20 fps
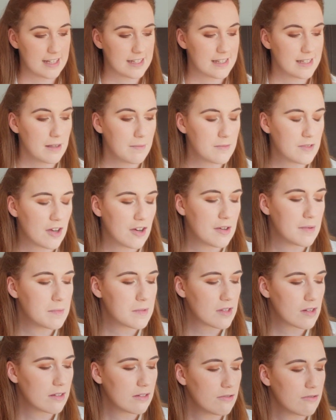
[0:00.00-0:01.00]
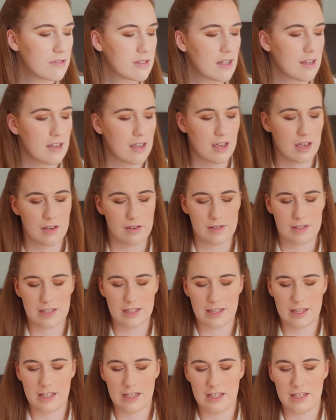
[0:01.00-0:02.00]
Sometimes I'll also use
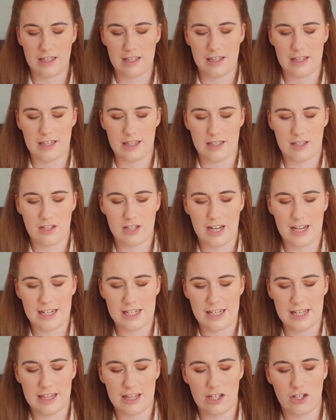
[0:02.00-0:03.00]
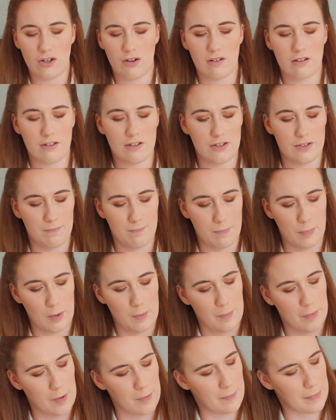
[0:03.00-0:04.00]
the shade in the chocolate
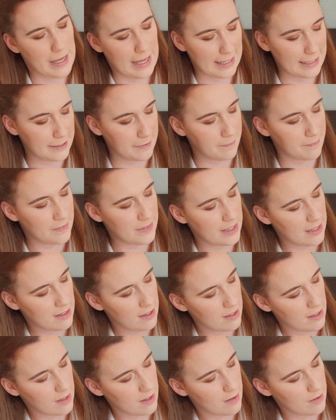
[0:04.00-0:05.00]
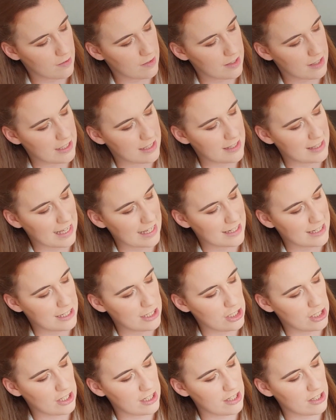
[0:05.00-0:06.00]
bonbon palette, the
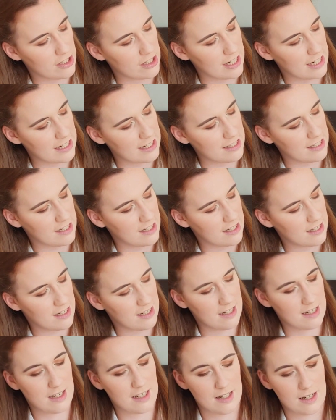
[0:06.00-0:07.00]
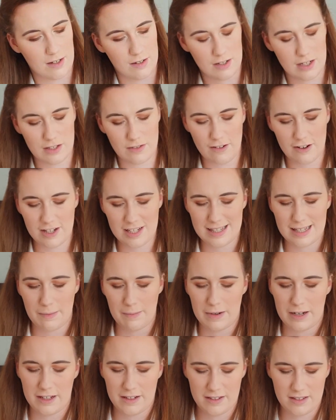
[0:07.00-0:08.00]
satin sheet shade, which is very
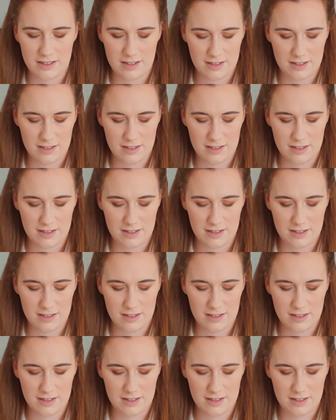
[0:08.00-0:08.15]
similar.